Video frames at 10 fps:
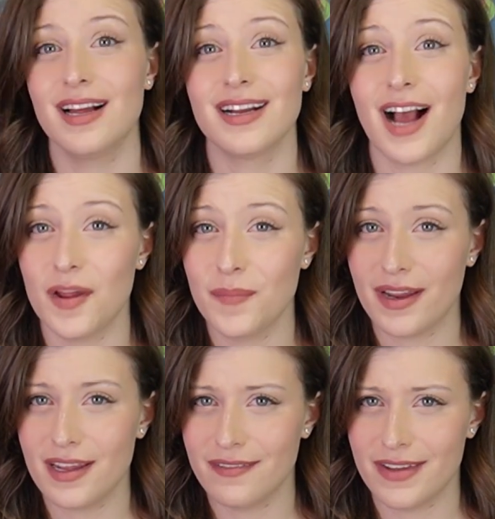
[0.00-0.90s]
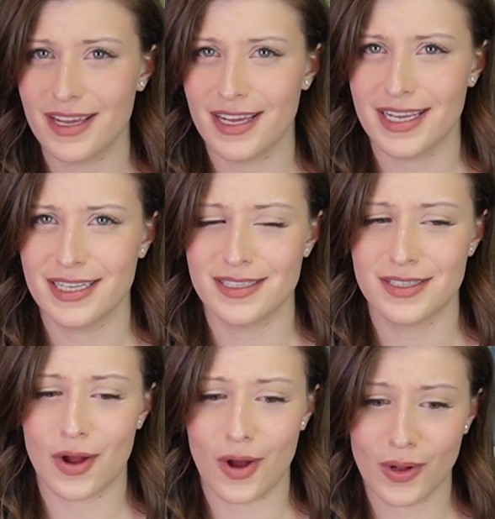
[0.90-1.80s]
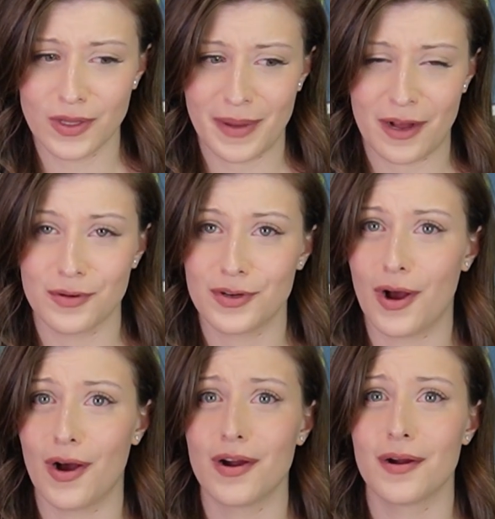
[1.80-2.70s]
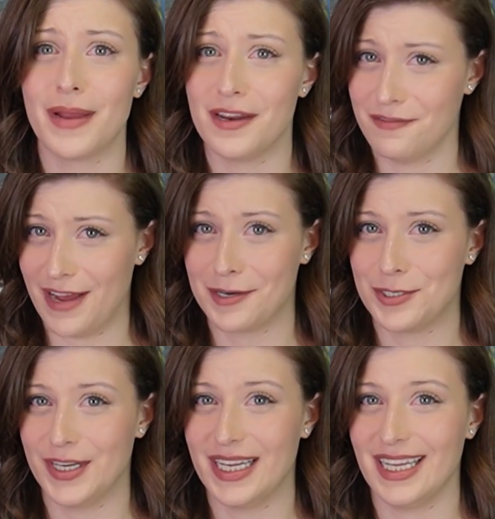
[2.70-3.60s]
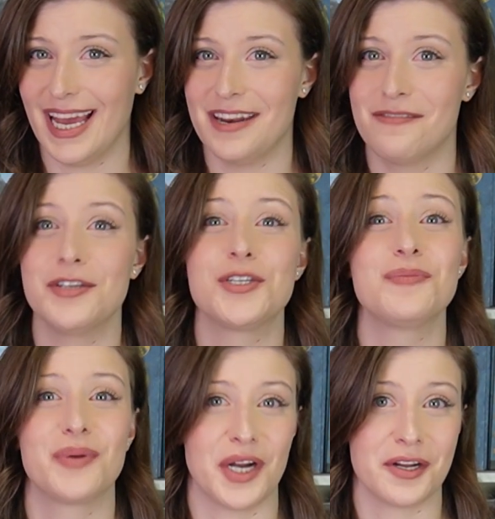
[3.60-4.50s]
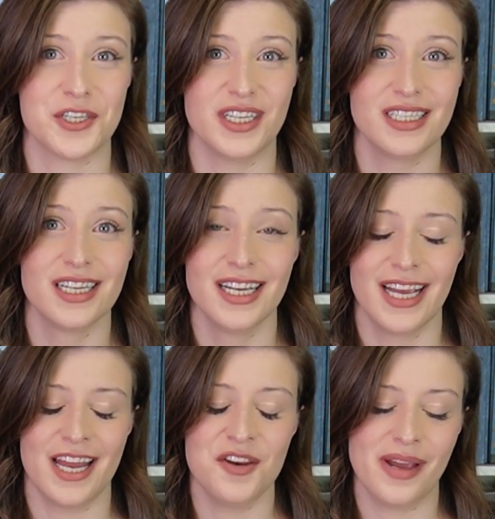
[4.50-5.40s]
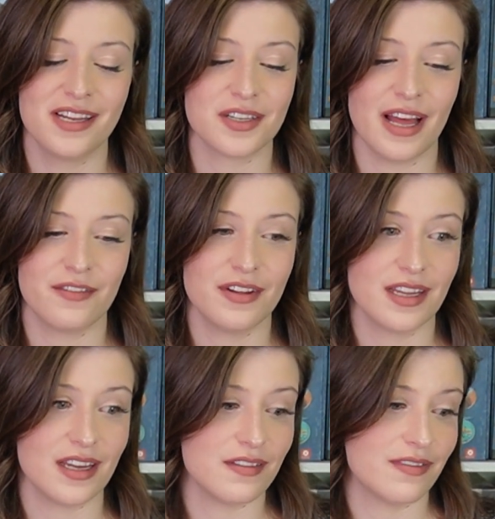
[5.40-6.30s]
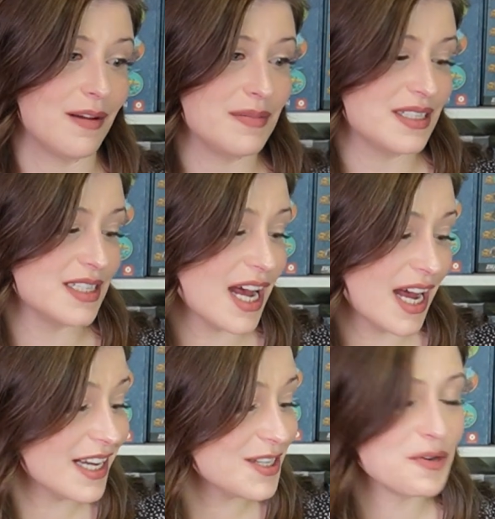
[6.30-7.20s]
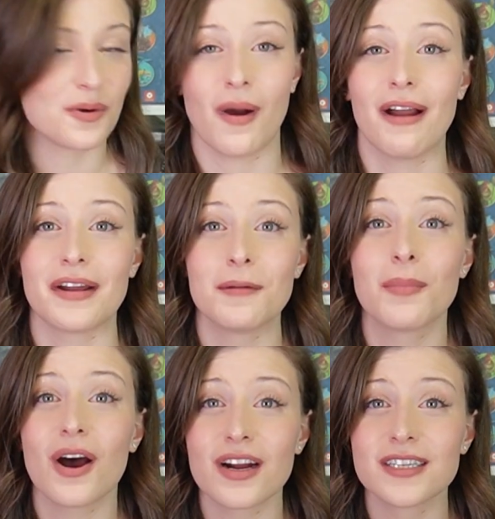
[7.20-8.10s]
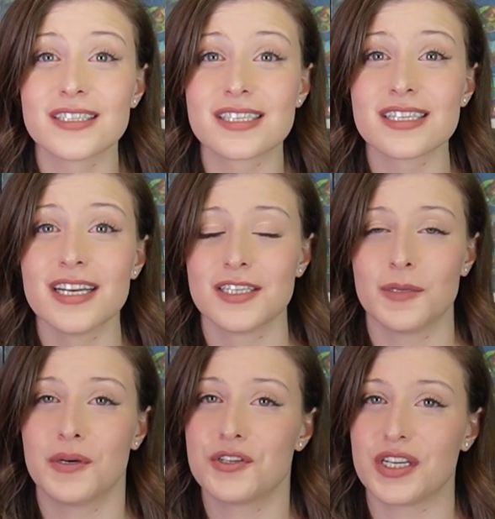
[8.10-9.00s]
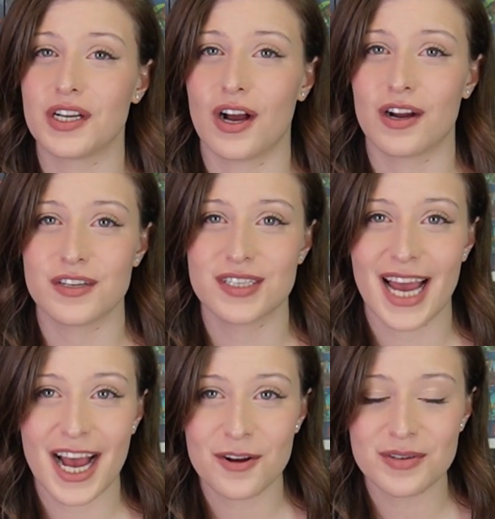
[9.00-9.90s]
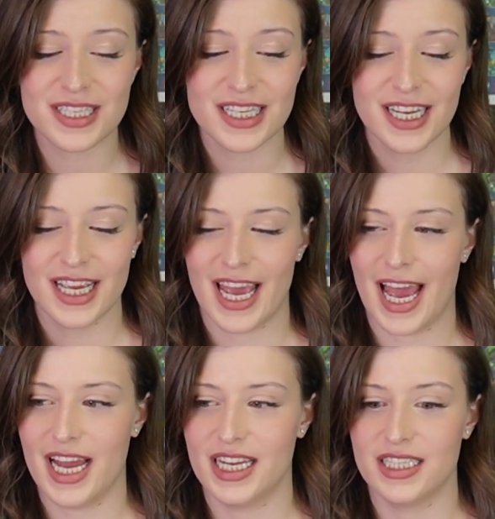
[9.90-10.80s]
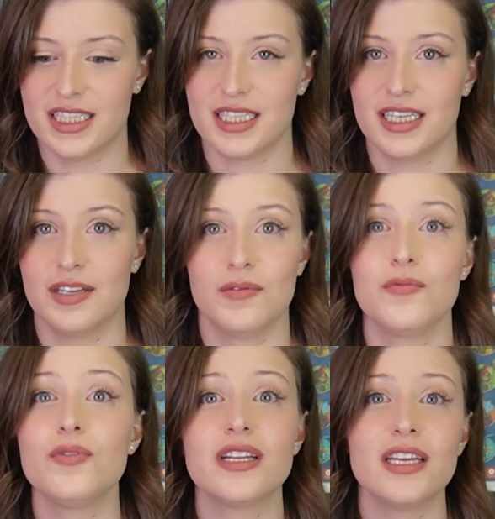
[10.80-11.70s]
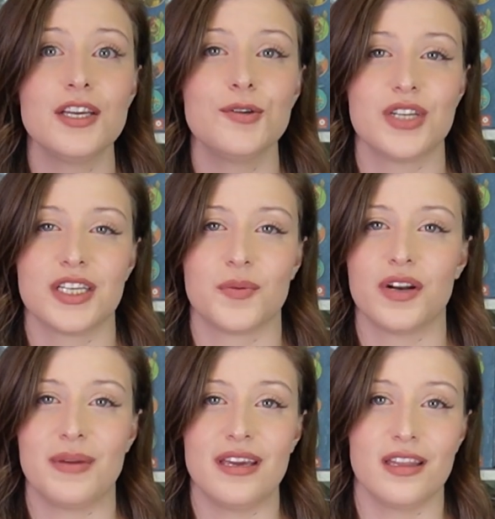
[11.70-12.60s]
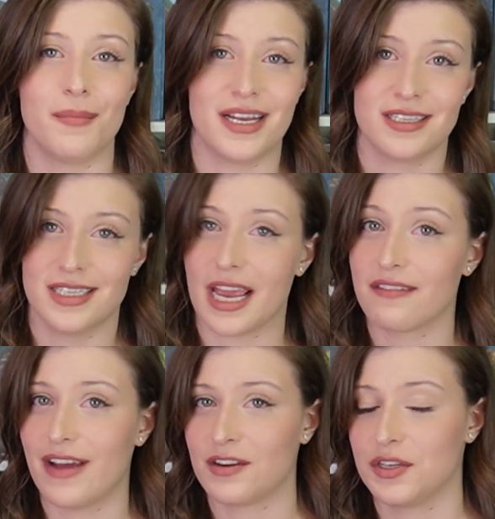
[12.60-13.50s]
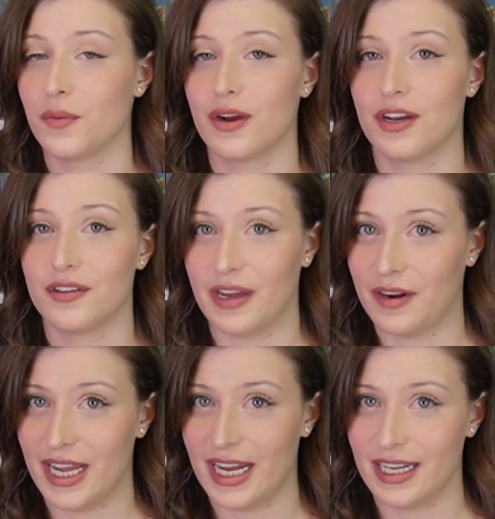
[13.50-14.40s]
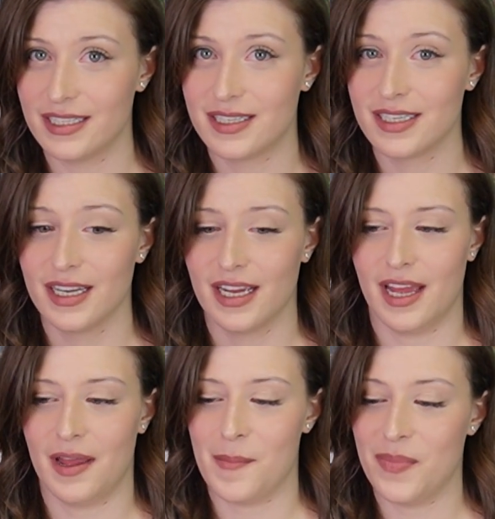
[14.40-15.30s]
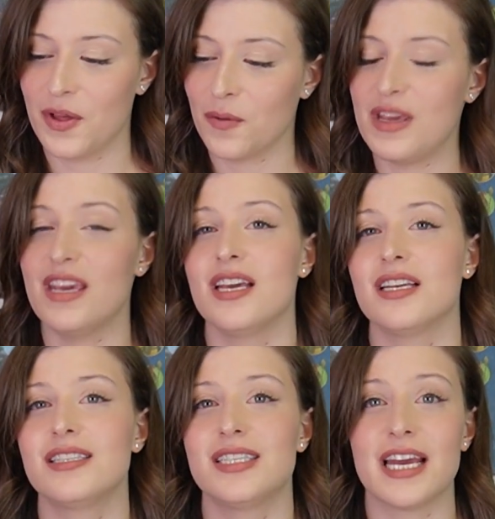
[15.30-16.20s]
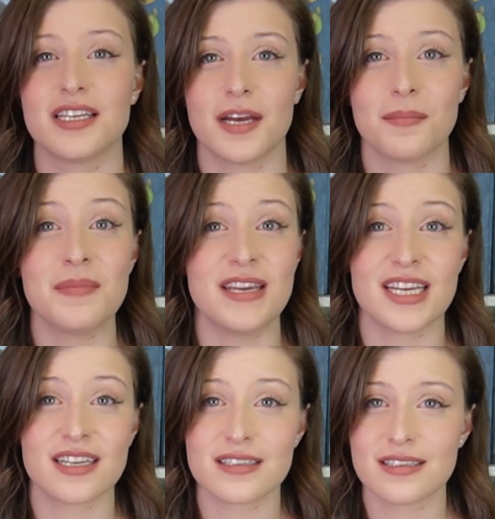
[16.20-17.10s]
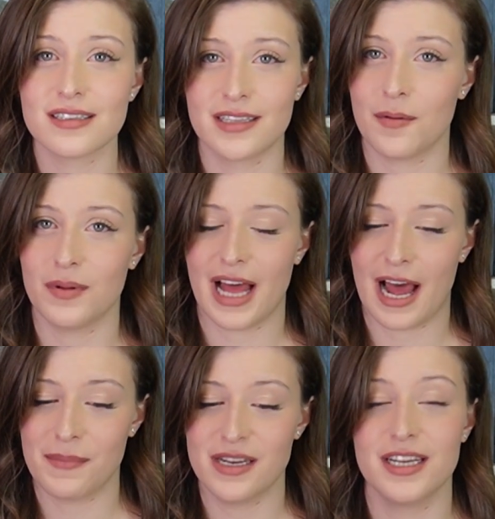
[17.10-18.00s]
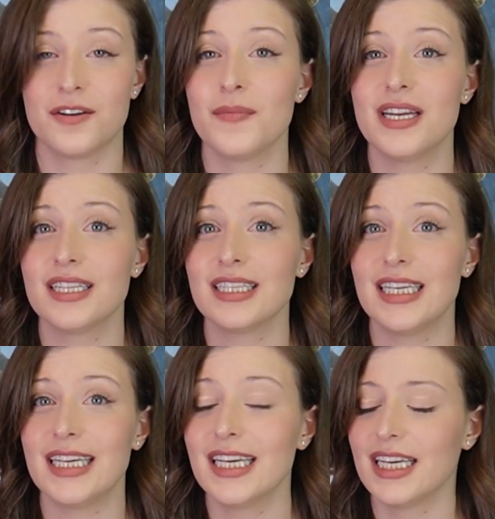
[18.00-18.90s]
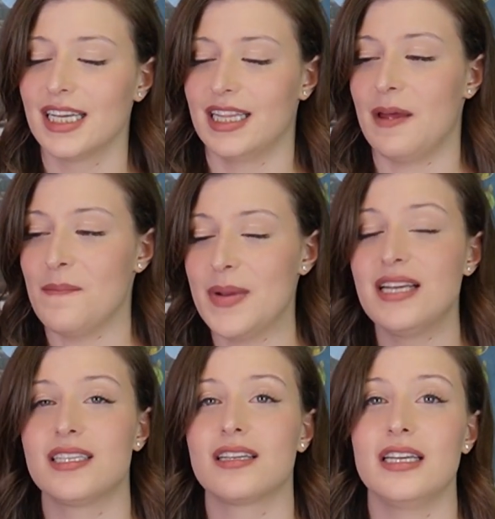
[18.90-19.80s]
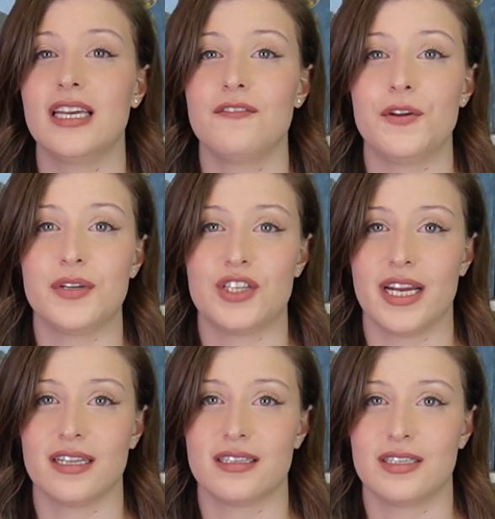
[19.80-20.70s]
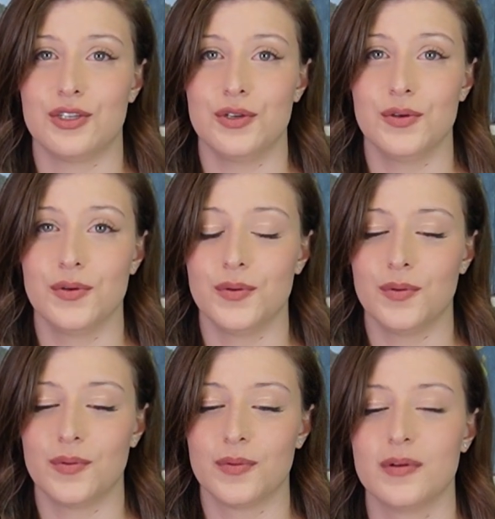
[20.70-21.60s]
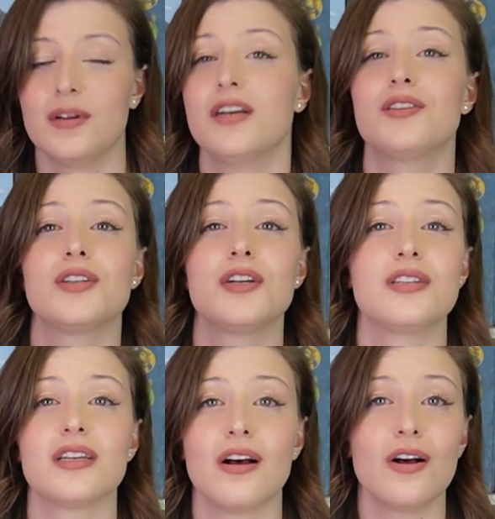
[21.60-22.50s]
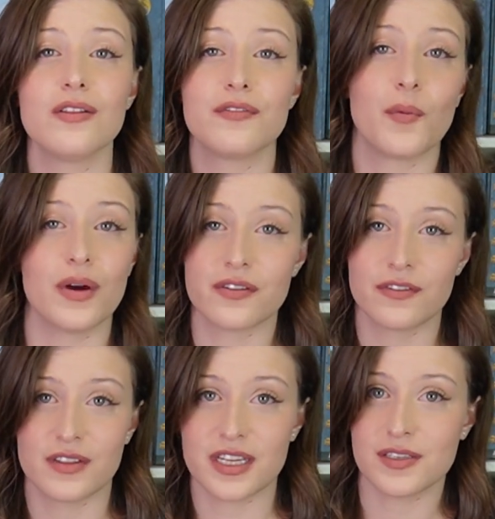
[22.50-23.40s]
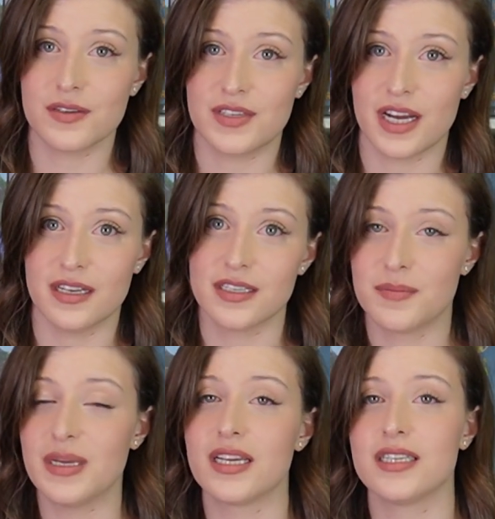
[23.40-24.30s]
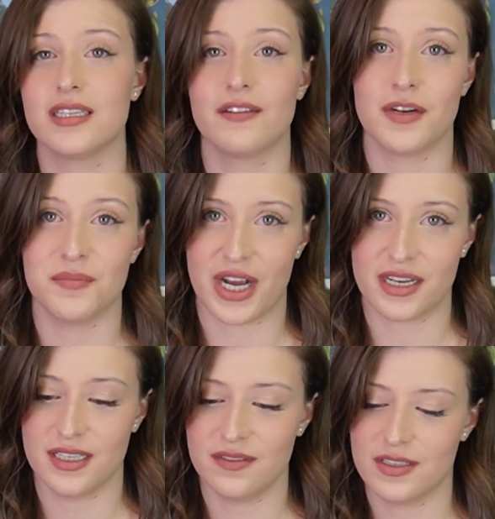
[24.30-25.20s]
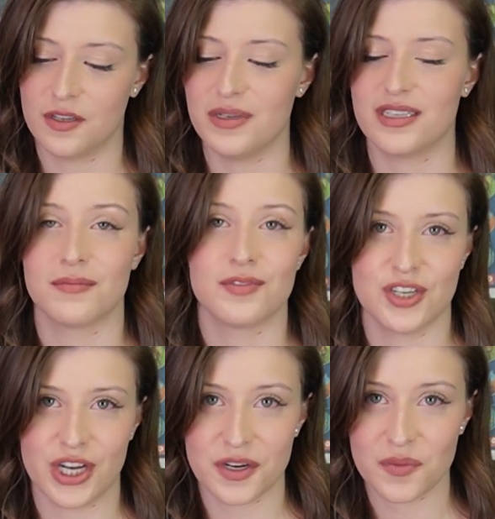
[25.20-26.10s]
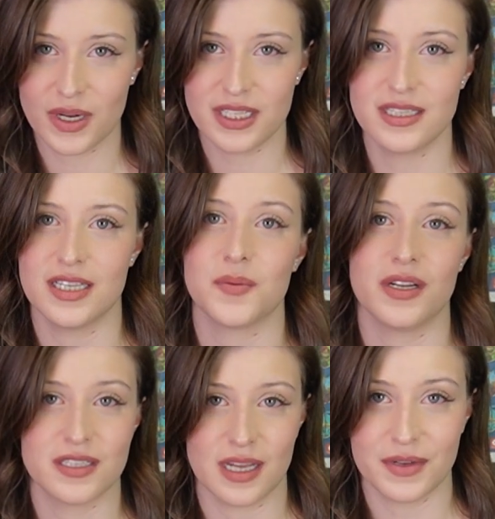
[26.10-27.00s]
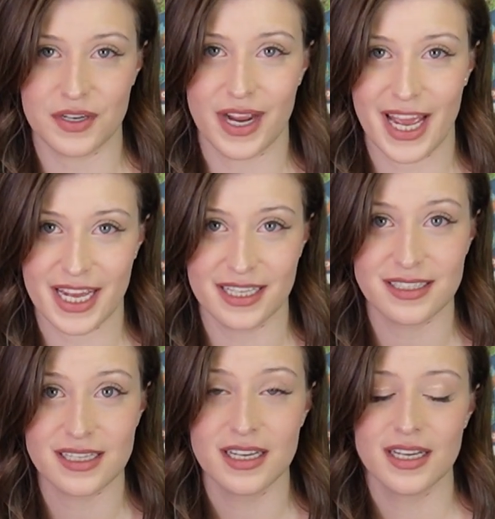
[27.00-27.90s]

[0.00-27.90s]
Kanban EV is all about car manufacturing and efficient production, and you handle everything from design to acquiring parts to pushing cars out, and really you just want to be the best dang factory worker there is. There'll be stand-up meetings that will happen intermittently that basically give you a chance to assert all of the wonderful things you've done, speaking to different objectives. There'll be some shared ones as well as some in your hand.